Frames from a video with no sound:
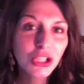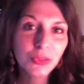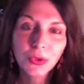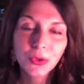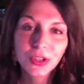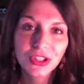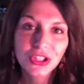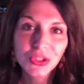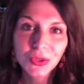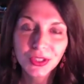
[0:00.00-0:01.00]
record this
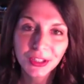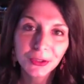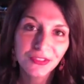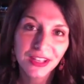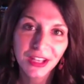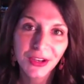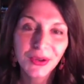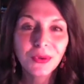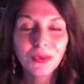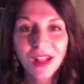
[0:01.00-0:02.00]
short little video,
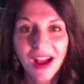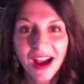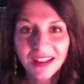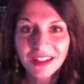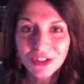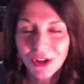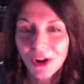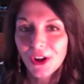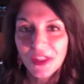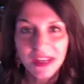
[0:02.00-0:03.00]
what I like to call
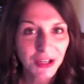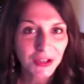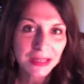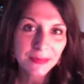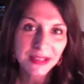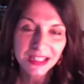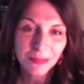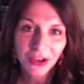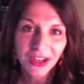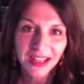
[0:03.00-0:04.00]
the Nerium
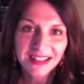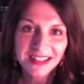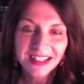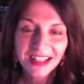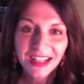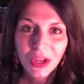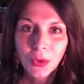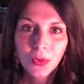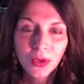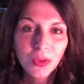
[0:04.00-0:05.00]
experience.
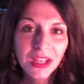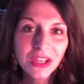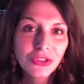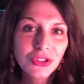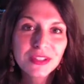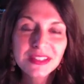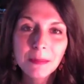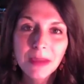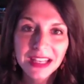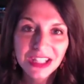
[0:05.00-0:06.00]
When we introduce
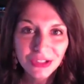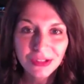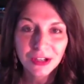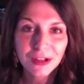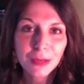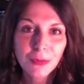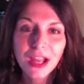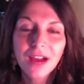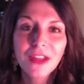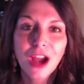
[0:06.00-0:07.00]
somebody to Nerium, we
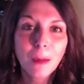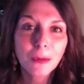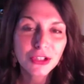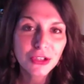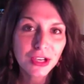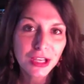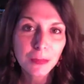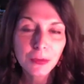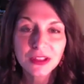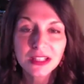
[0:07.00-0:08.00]
have the opportunity to
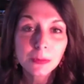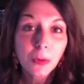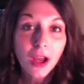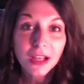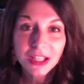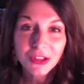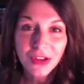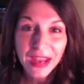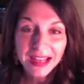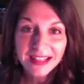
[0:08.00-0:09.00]
put this product in their
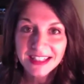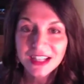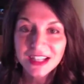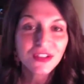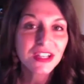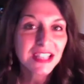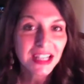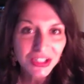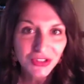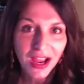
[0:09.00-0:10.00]
hands to give it a
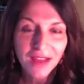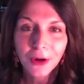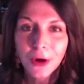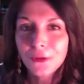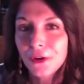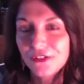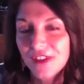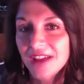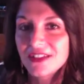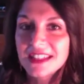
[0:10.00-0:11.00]
test drive over a
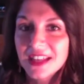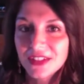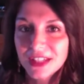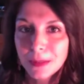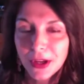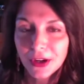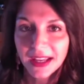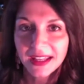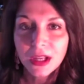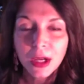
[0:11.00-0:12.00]
5 to 7 day
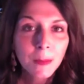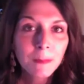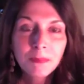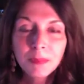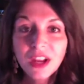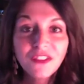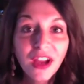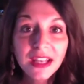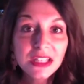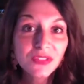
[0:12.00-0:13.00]
period. But I
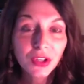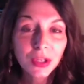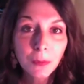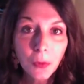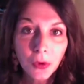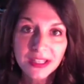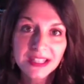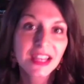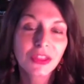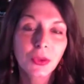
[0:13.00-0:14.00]
find it's very important to
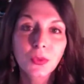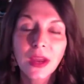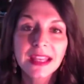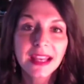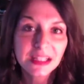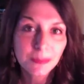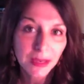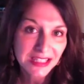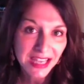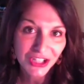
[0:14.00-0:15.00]
set the right
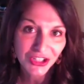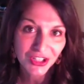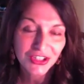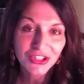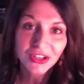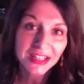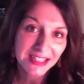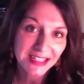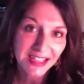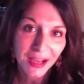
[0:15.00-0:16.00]
expectations during
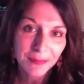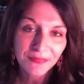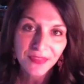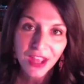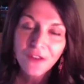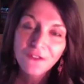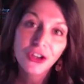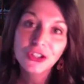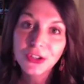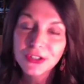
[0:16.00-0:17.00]
this time.
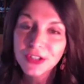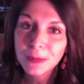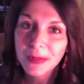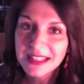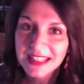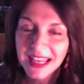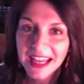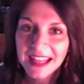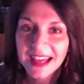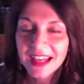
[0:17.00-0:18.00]
First, I'll start by
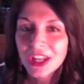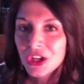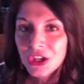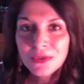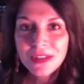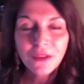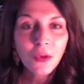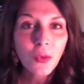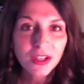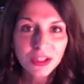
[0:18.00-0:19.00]
saying that you never
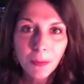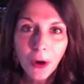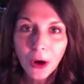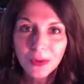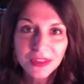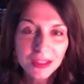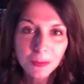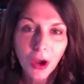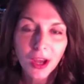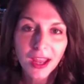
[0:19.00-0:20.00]
want to part with this
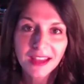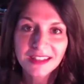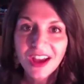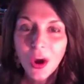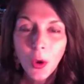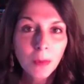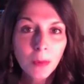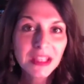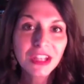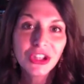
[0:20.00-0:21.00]
product or
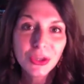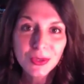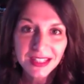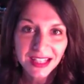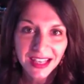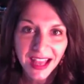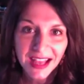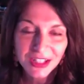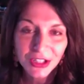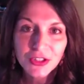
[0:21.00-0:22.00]
begin using it as a
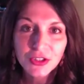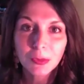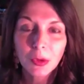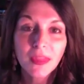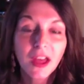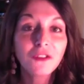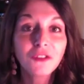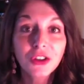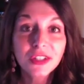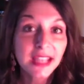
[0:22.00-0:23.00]
consumer without
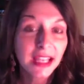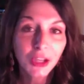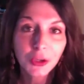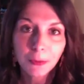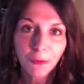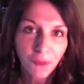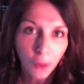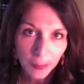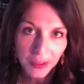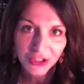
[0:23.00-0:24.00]
first taking your before
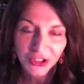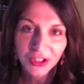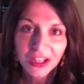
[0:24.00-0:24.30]
picture.